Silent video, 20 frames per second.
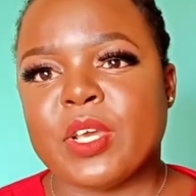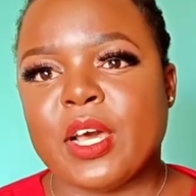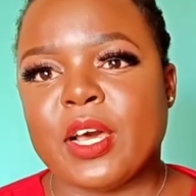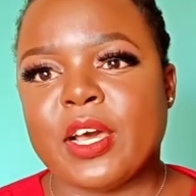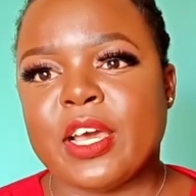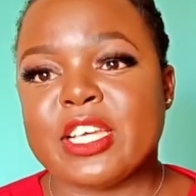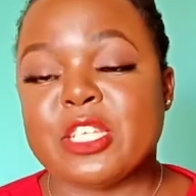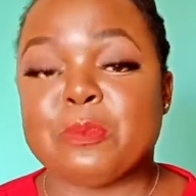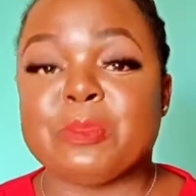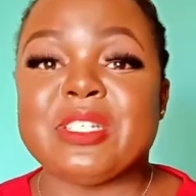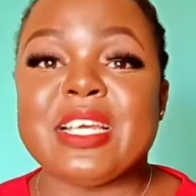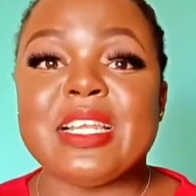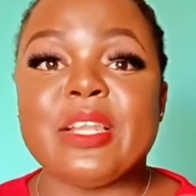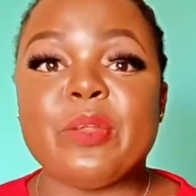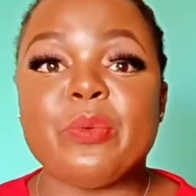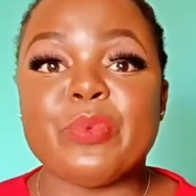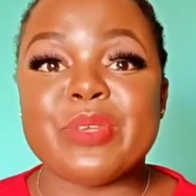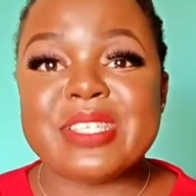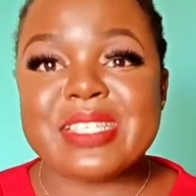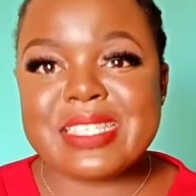
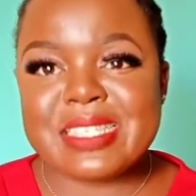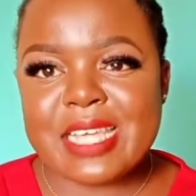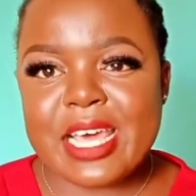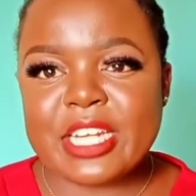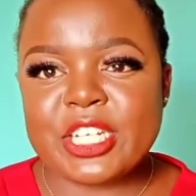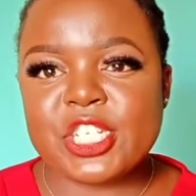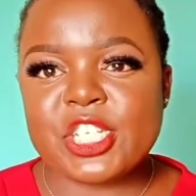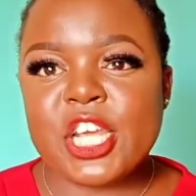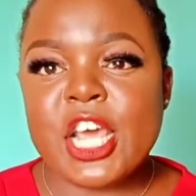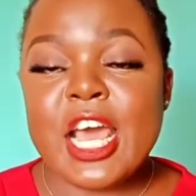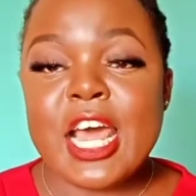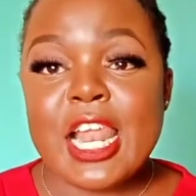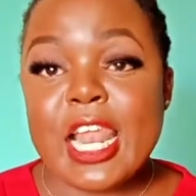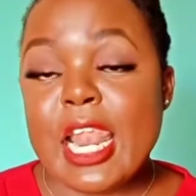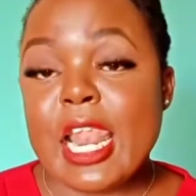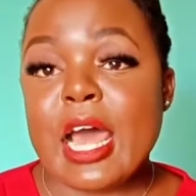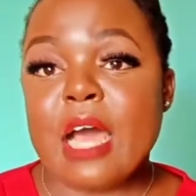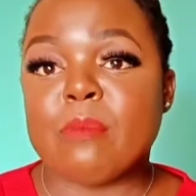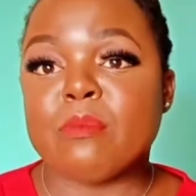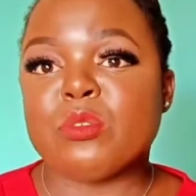especially research
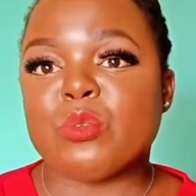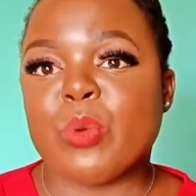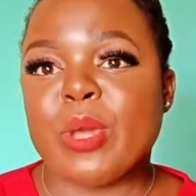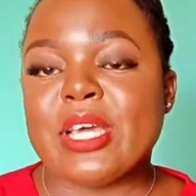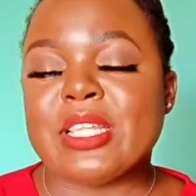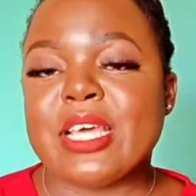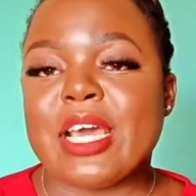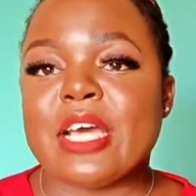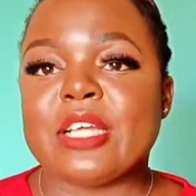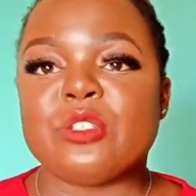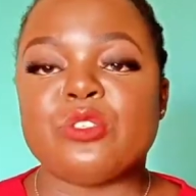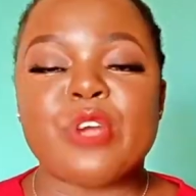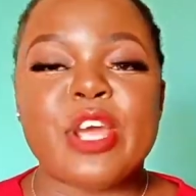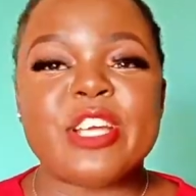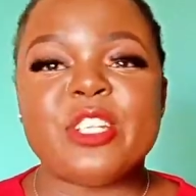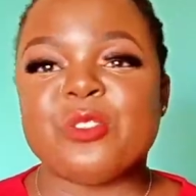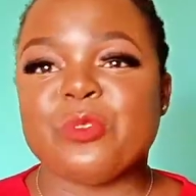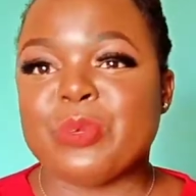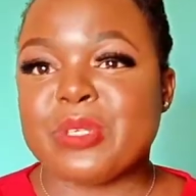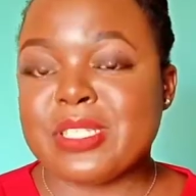labs, where they are
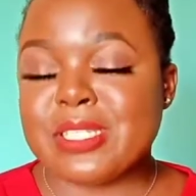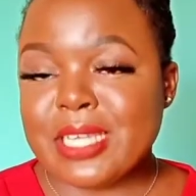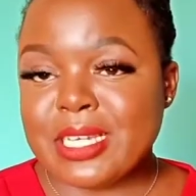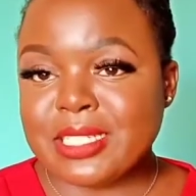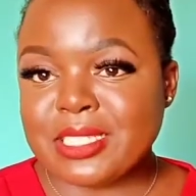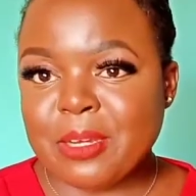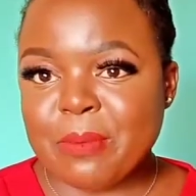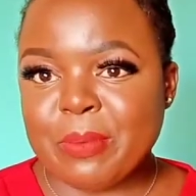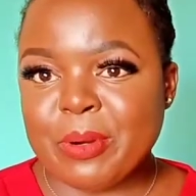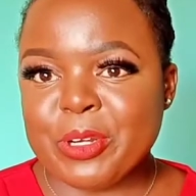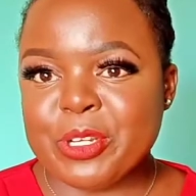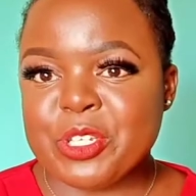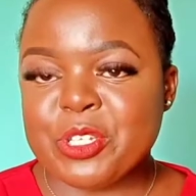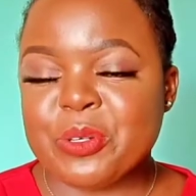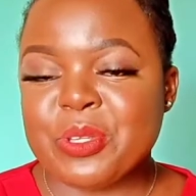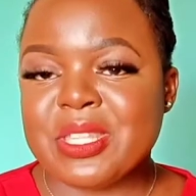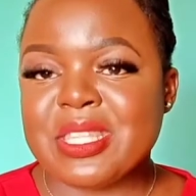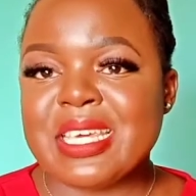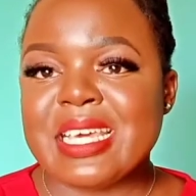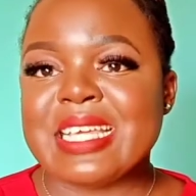trying to research about
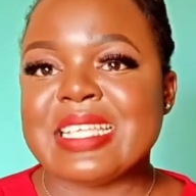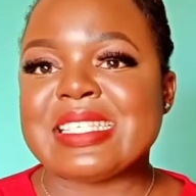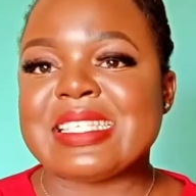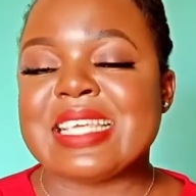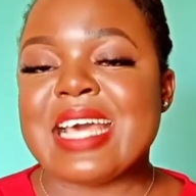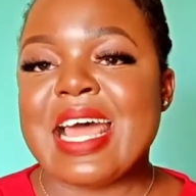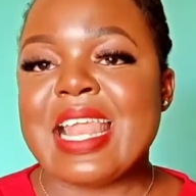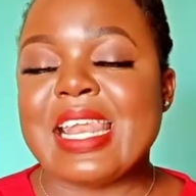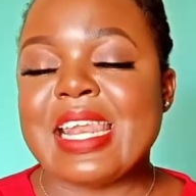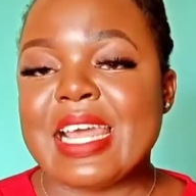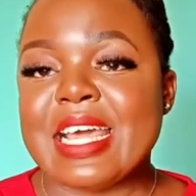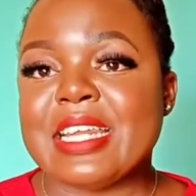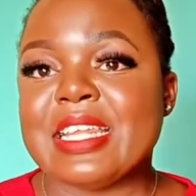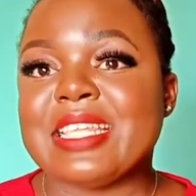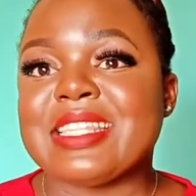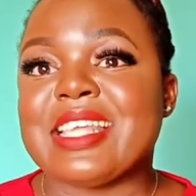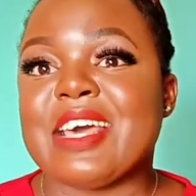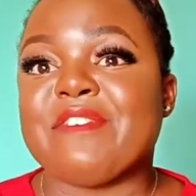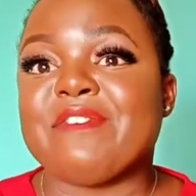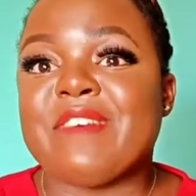new things, they are
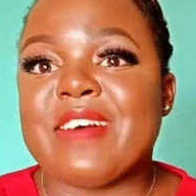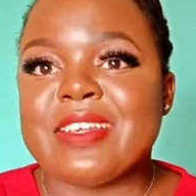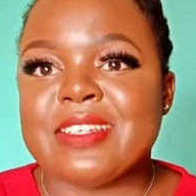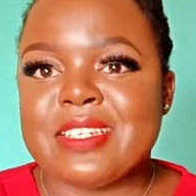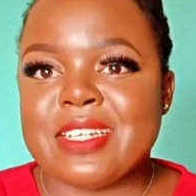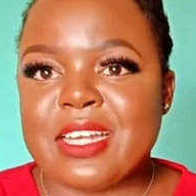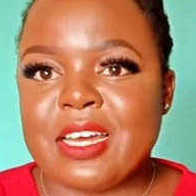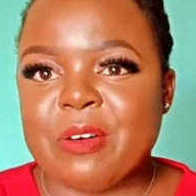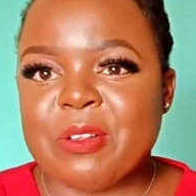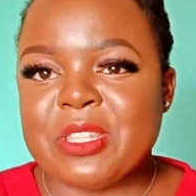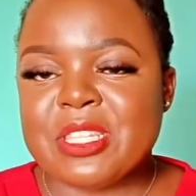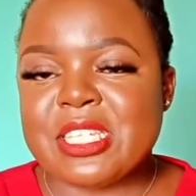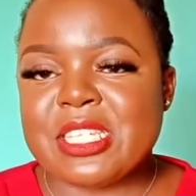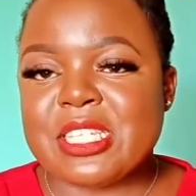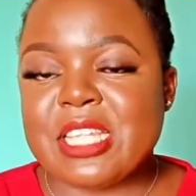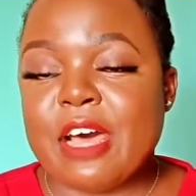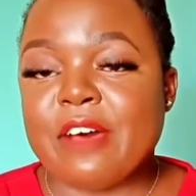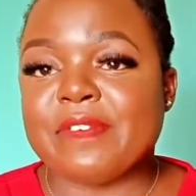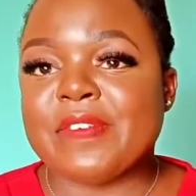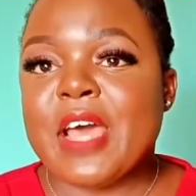learning, they are finding out
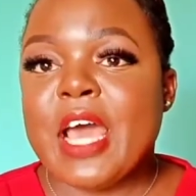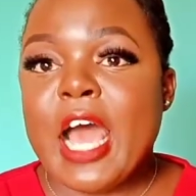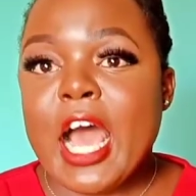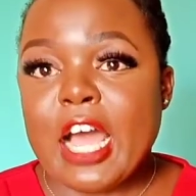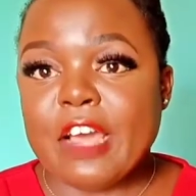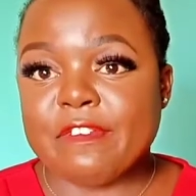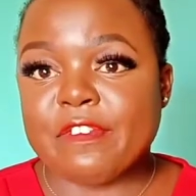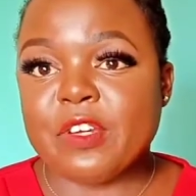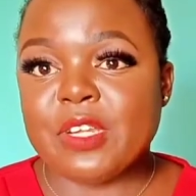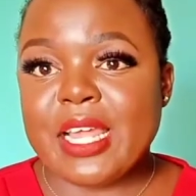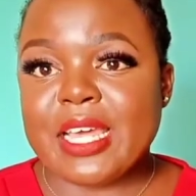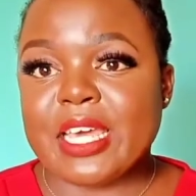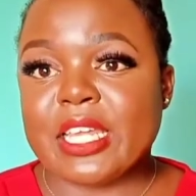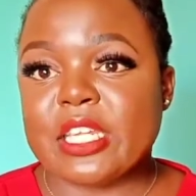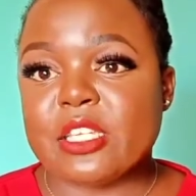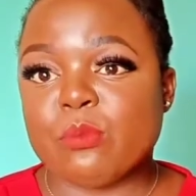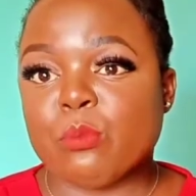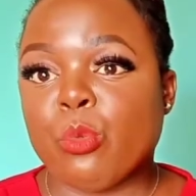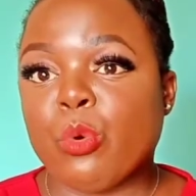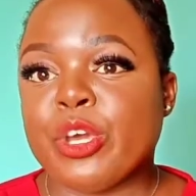stuff. I feel like it
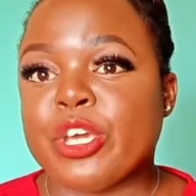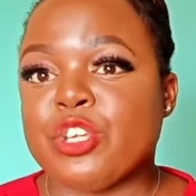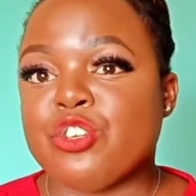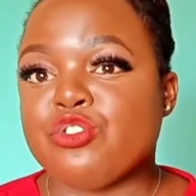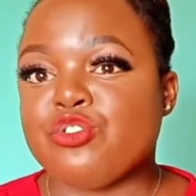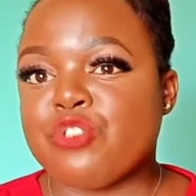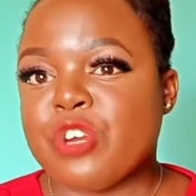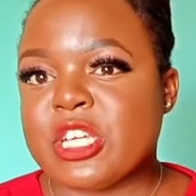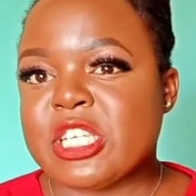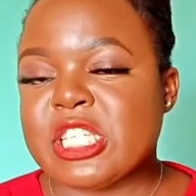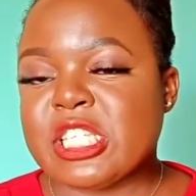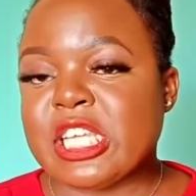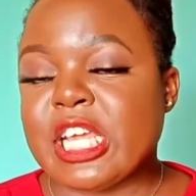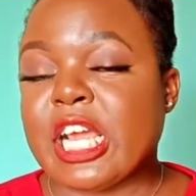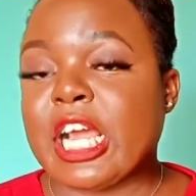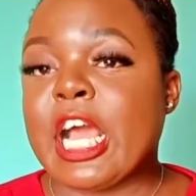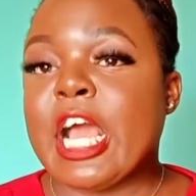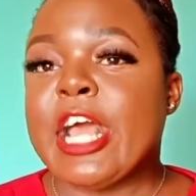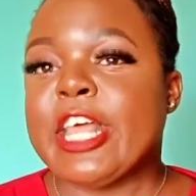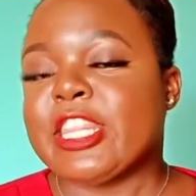is more
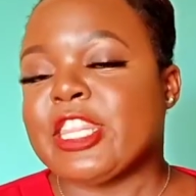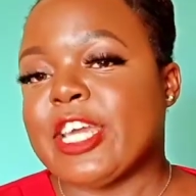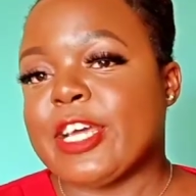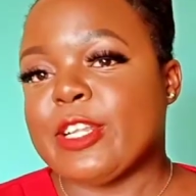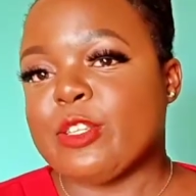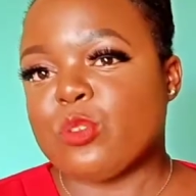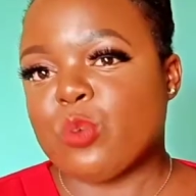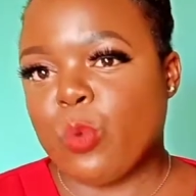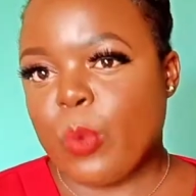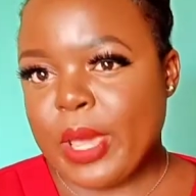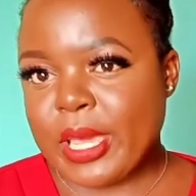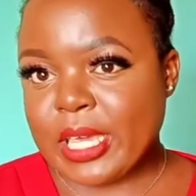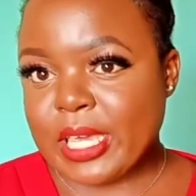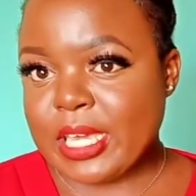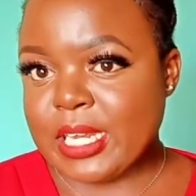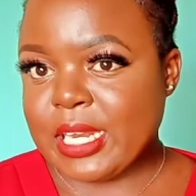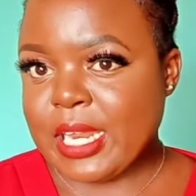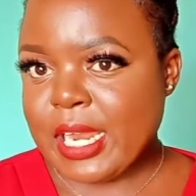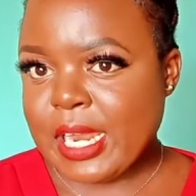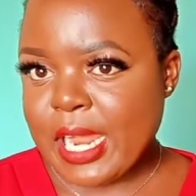interesting than to work
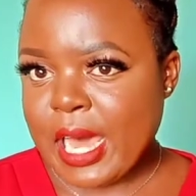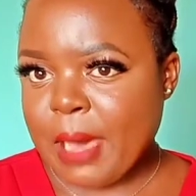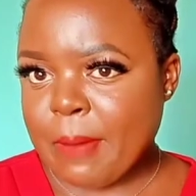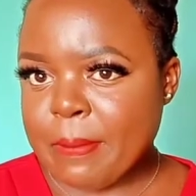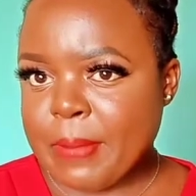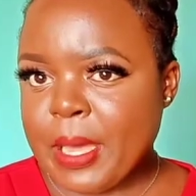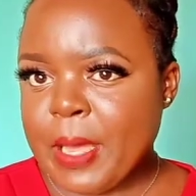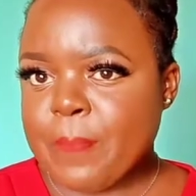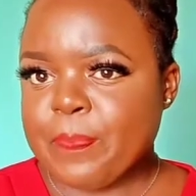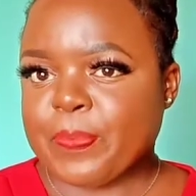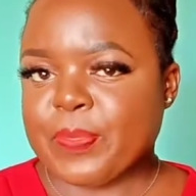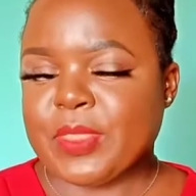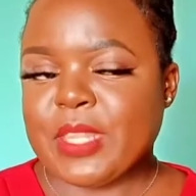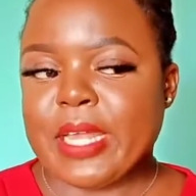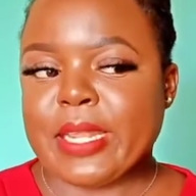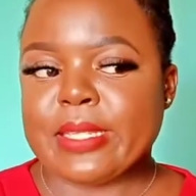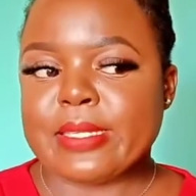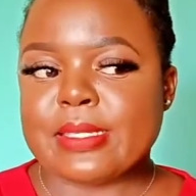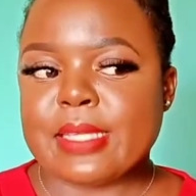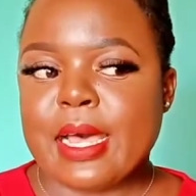in a lab
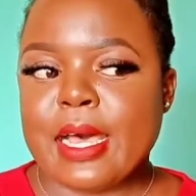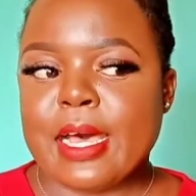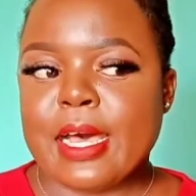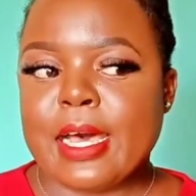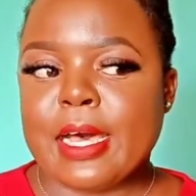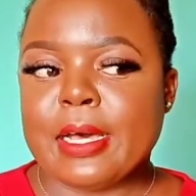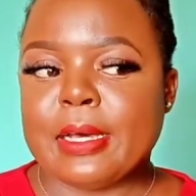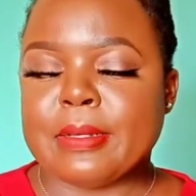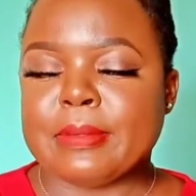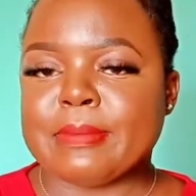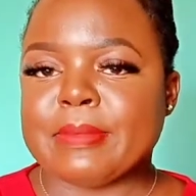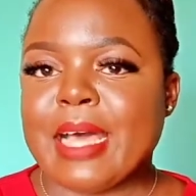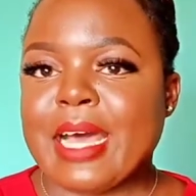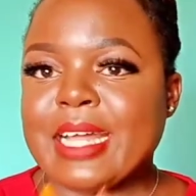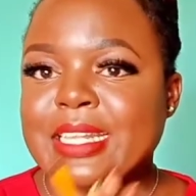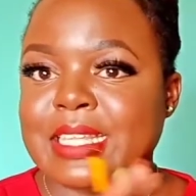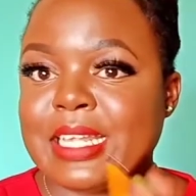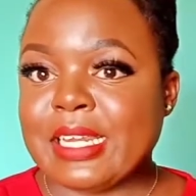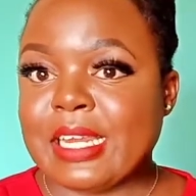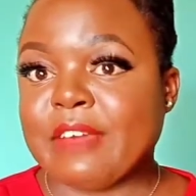that is
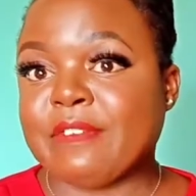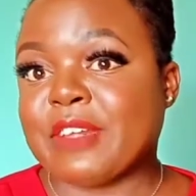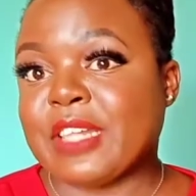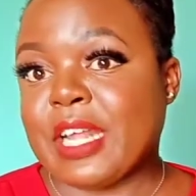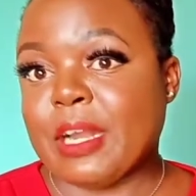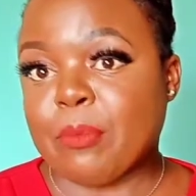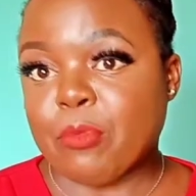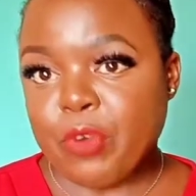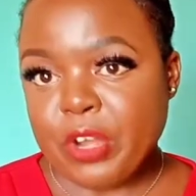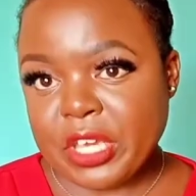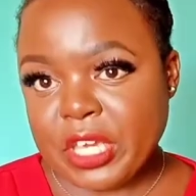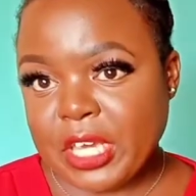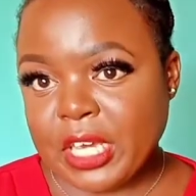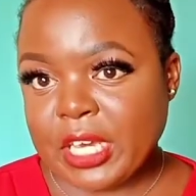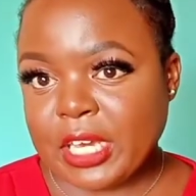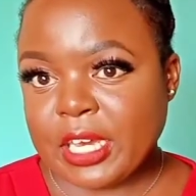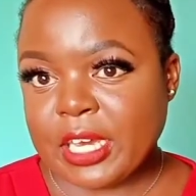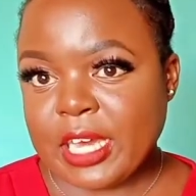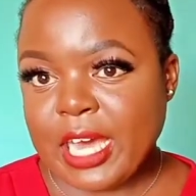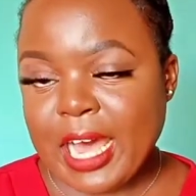at the level that I'm
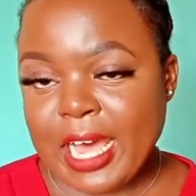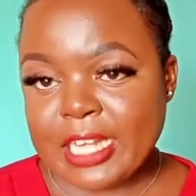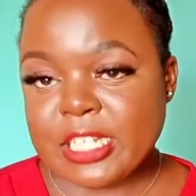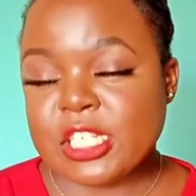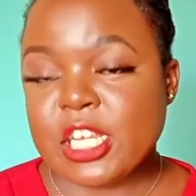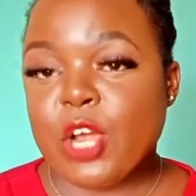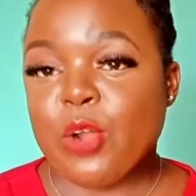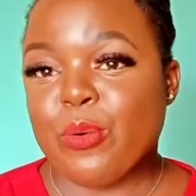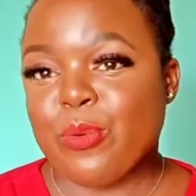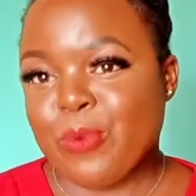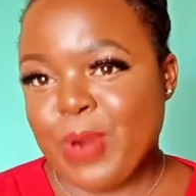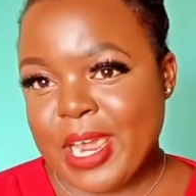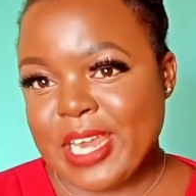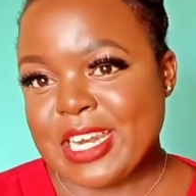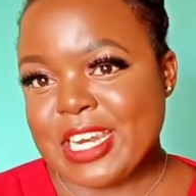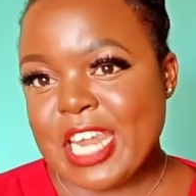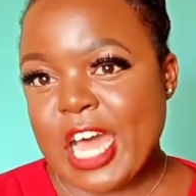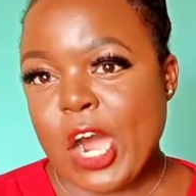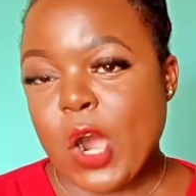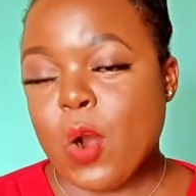working at
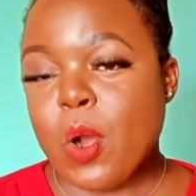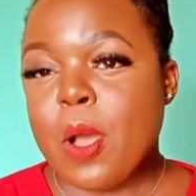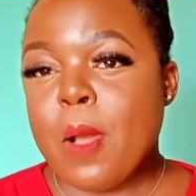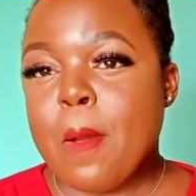right now.